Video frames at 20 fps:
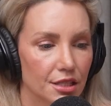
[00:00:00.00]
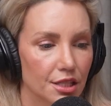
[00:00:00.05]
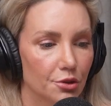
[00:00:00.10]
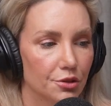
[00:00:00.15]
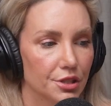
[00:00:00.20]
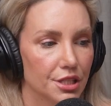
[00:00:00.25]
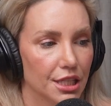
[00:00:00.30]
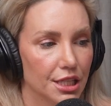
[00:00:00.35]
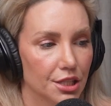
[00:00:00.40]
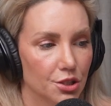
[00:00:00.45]

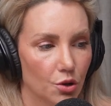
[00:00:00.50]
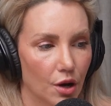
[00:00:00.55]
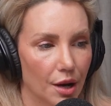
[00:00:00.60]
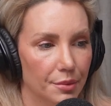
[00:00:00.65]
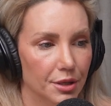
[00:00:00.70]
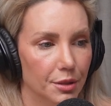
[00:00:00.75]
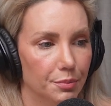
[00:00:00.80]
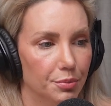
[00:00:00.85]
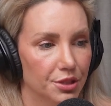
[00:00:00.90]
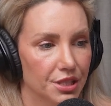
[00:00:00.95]
Seriously. So I'm
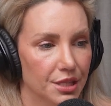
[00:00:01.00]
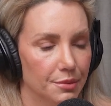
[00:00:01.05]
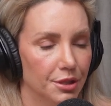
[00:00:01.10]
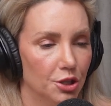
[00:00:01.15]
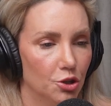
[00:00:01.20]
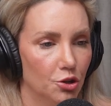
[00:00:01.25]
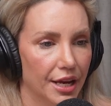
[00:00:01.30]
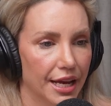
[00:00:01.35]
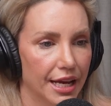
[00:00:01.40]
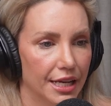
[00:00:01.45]
going to put some
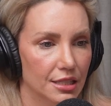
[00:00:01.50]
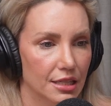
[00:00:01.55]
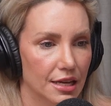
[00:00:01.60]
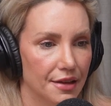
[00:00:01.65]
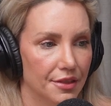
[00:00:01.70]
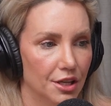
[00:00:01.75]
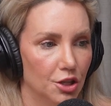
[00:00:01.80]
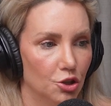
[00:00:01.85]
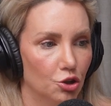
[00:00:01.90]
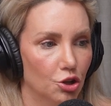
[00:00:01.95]
in your hand
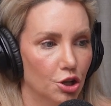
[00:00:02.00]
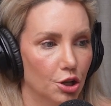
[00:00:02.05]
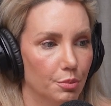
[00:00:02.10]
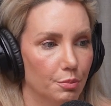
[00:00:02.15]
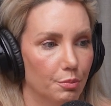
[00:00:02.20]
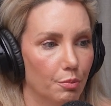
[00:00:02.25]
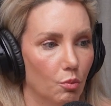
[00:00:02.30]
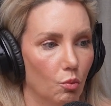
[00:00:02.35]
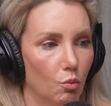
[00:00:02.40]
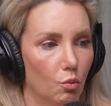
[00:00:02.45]
and then you
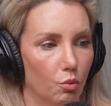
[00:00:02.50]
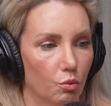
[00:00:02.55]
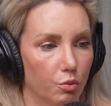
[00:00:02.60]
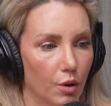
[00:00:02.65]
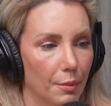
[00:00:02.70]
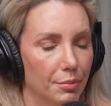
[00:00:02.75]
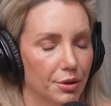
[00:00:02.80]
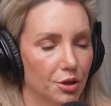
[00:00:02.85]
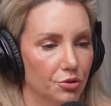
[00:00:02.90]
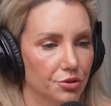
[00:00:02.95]
can
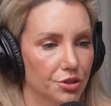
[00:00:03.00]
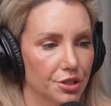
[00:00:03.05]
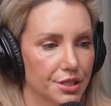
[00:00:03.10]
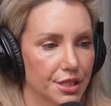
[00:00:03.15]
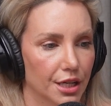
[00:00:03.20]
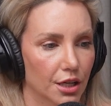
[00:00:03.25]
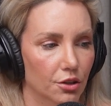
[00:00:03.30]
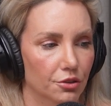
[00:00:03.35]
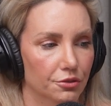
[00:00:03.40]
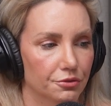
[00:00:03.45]
rub it on
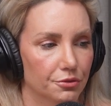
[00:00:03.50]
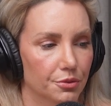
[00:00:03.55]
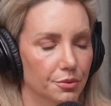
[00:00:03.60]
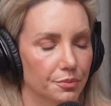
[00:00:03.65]
yourself.